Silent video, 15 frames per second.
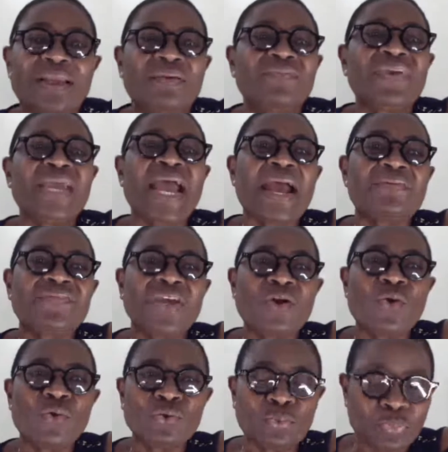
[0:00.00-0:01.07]
They have
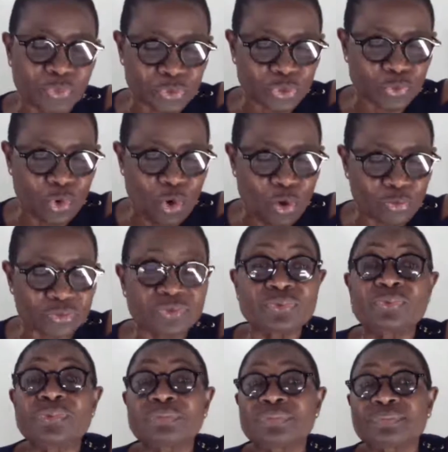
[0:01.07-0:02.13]
their own protocol
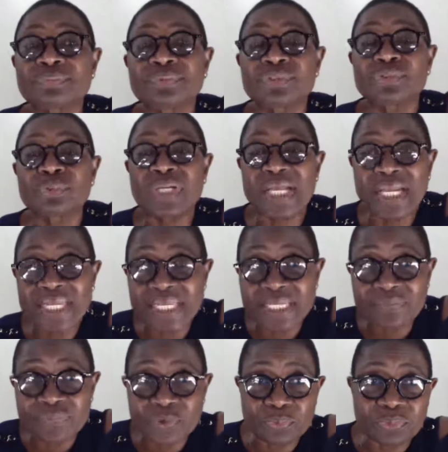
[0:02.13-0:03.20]
to
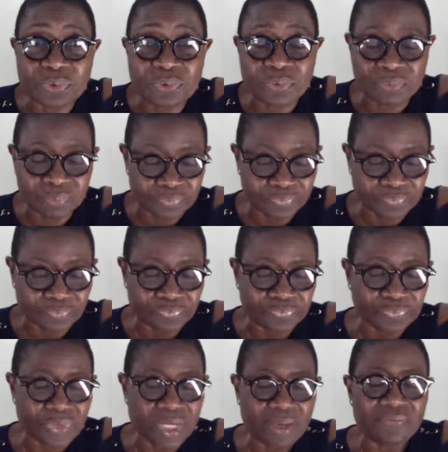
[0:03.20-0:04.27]
clean the room.
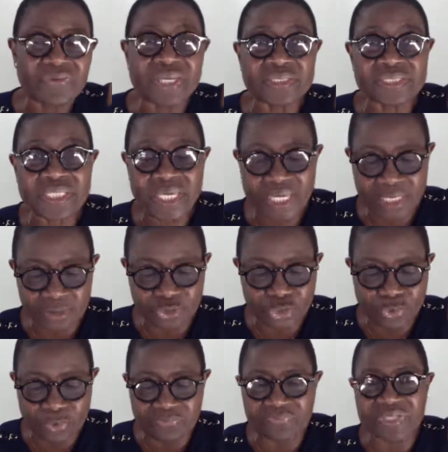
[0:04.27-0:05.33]
They
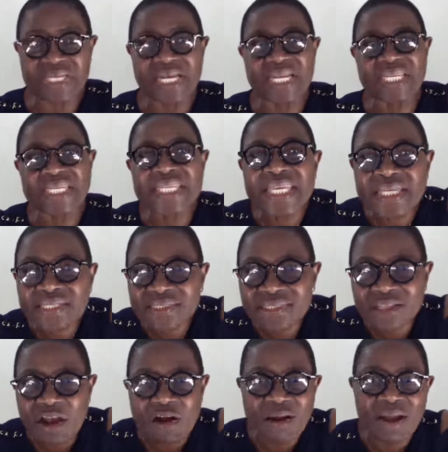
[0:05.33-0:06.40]
schedule the cleaning
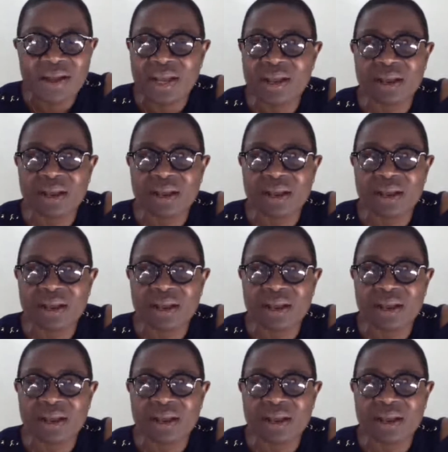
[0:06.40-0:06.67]
staff